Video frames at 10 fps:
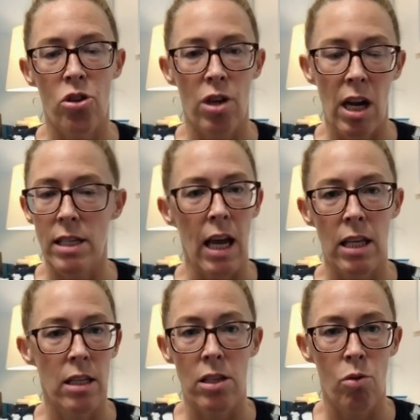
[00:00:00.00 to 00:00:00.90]
They're not attacking
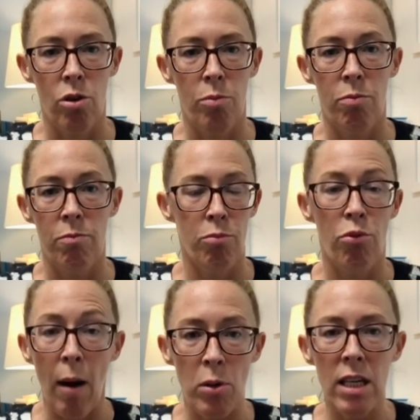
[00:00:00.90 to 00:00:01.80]
the disorder
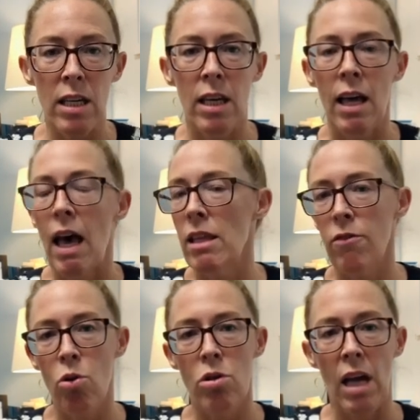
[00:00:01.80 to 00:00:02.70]
properly. And then,
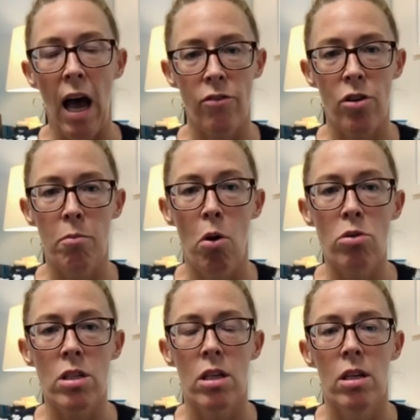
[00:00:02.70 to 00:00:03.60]
of course, after
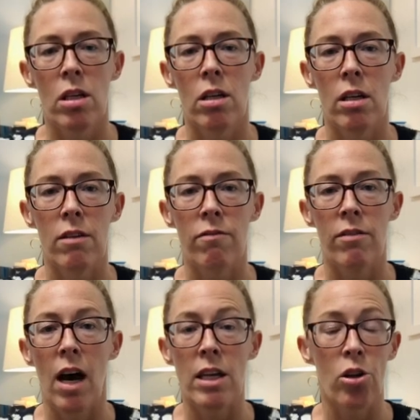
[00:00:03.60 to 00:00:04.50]
most, if
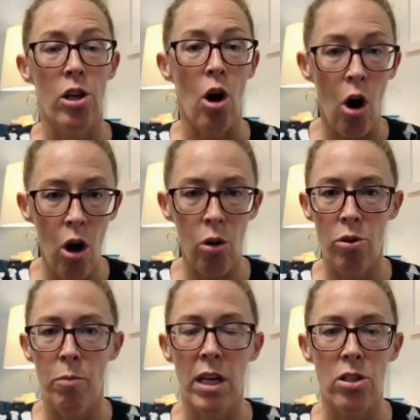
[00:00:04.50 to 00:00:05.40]
not nearly all
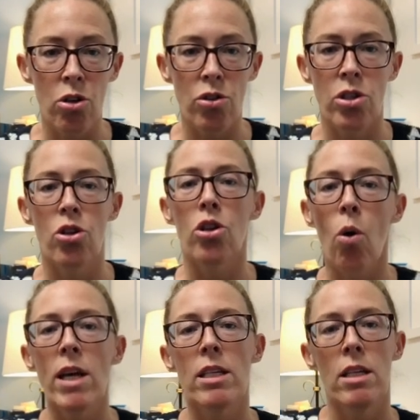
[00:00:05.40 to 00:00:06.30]
orthopedic surgeries, you're
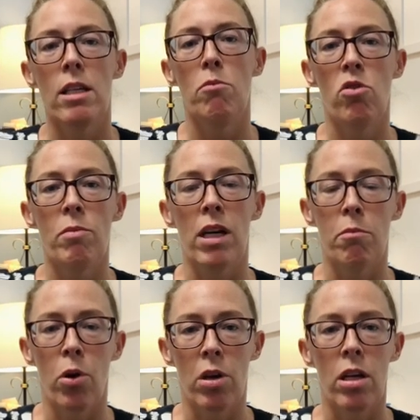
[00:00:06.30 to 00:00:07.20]
going to need a movement
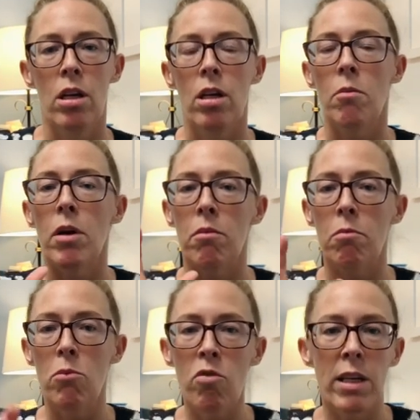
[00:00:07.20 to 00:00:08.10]
component. But
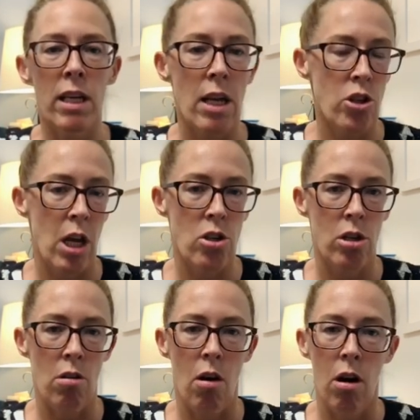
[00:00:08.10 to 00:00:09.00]
movement and
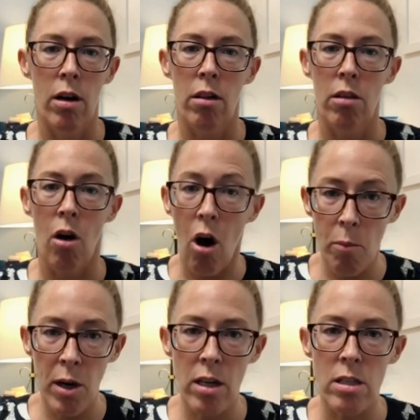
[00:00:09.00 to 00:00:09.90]
education are the
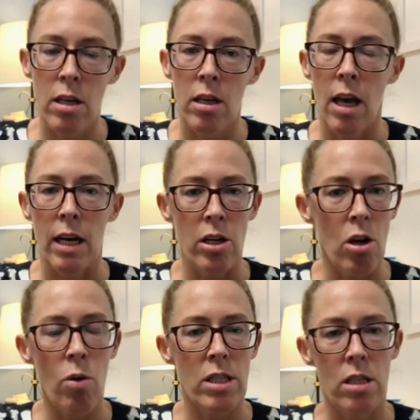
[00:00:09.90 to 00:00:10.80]
hallmarks, and I
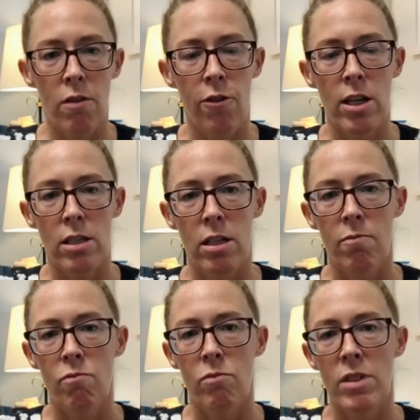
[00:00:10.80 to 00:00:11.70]
know it's a different
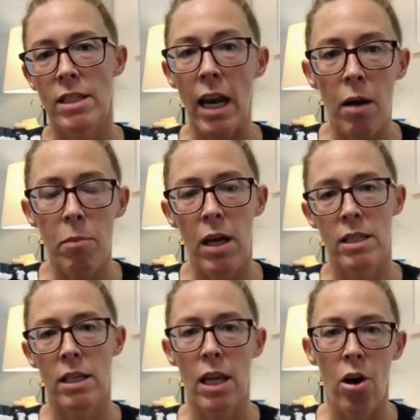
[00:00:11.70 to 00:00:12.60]
setup and
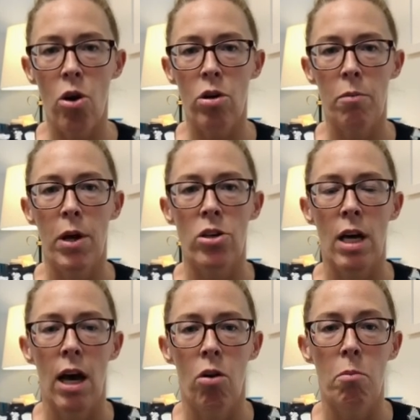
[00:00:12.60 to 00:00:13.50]
scenario compared to
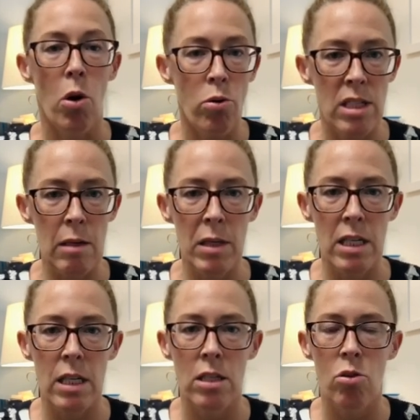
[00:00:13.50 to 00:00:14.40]
how most
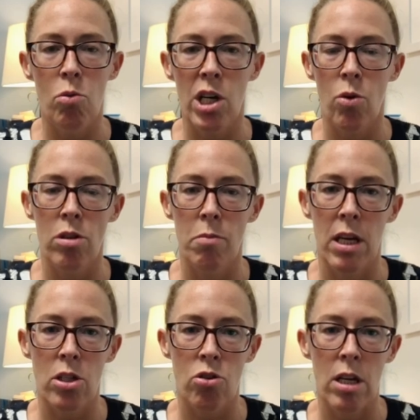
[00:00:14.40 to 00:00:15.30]
DPTs who work in
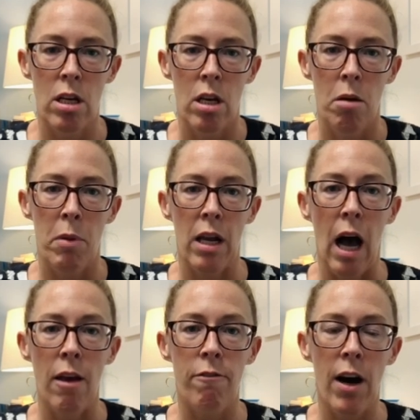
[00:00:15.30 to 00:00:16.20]
orthopedics treat, but
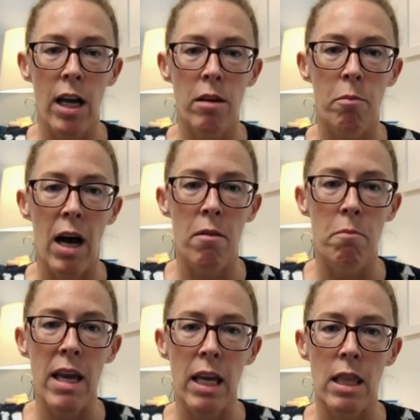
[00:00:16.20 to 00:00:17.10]
I find by
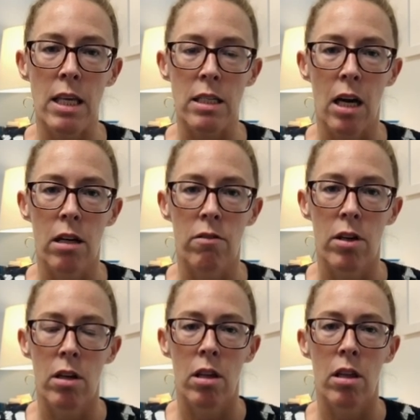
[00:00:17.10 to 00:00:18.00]
making this kind of
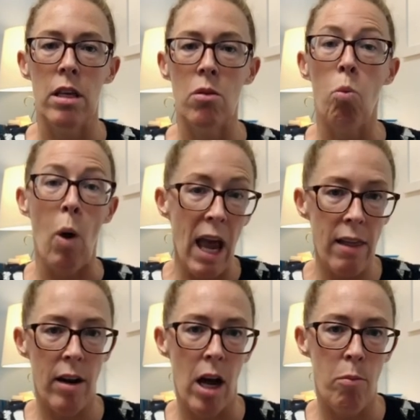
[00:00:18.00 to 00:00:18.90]
the way
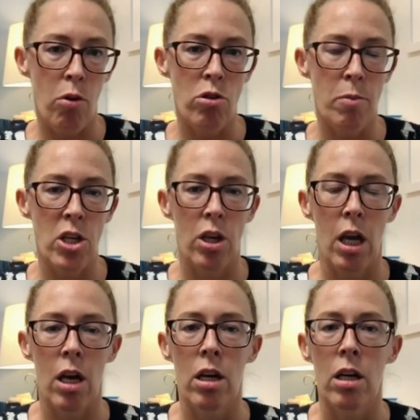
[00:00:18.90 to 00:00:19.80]
that I approach patient
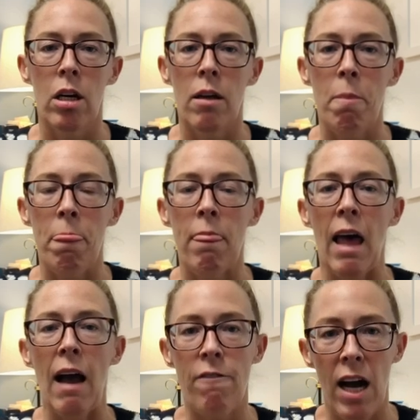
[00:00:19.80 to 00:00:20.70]
care,
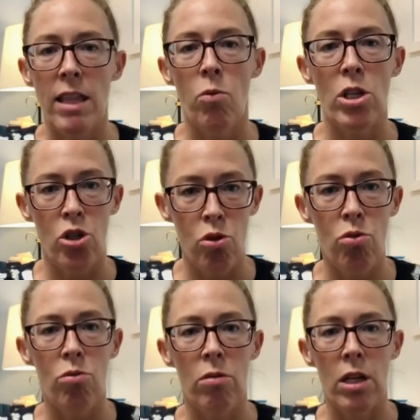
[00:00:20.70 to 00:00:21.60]
I find that we
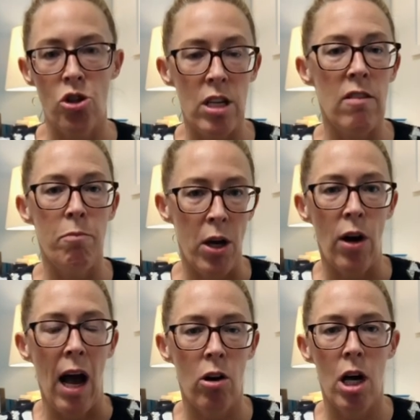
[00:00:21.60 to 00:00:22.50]
do achieve
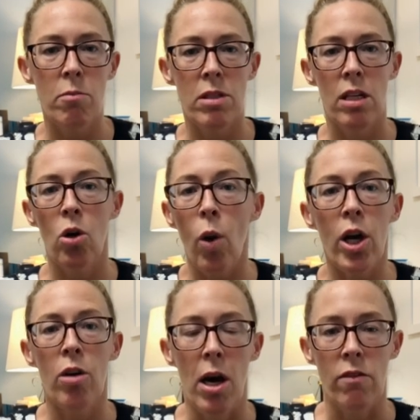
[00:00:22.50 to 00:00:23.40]
better outcomes in a
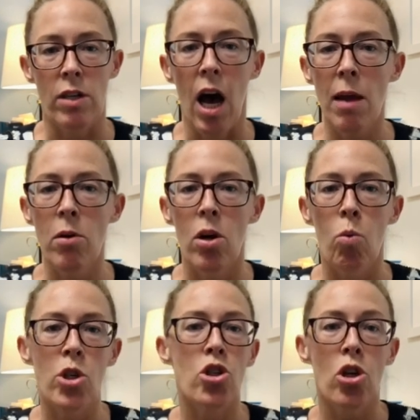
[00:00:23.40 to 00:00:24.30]
quicker amount of time,
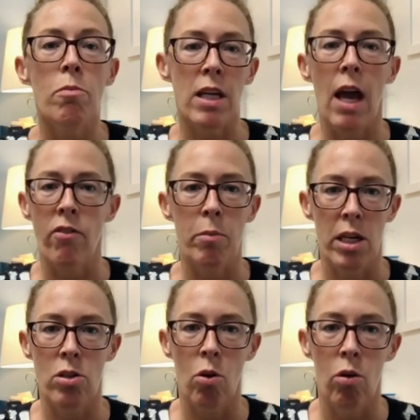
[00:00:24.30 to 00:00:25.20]
which should be
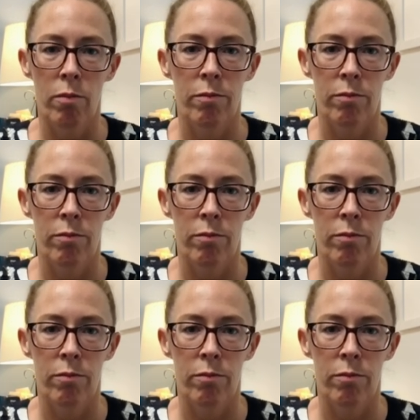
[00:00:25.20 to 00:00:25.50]
everybody's goal.